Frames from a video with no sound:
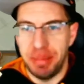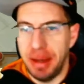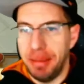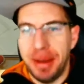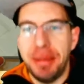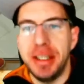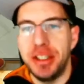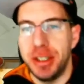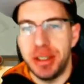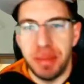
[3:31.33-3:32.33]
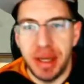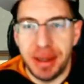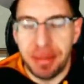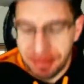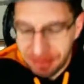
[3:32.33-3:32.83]
Maybe it's just
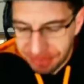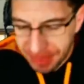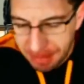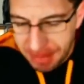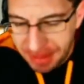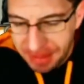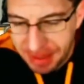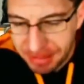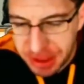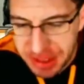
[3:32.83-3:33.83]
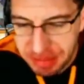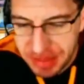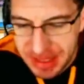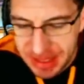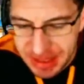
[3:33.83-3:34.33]
me. Maybe I'm just missing